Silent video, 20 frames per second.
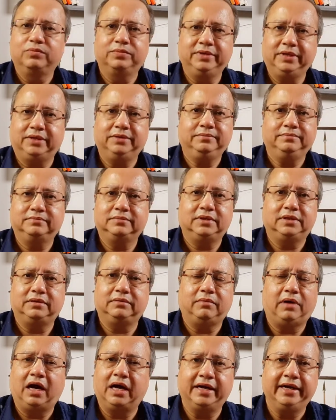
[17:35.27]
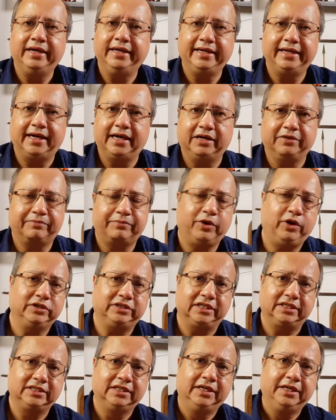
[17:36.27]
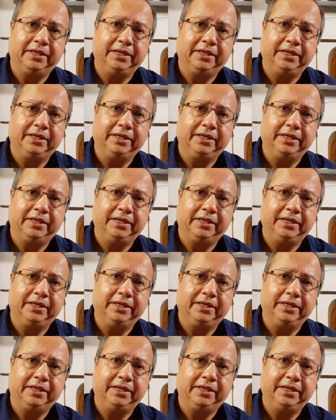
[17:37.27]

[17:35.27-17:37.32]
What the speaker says: R&D kind of project.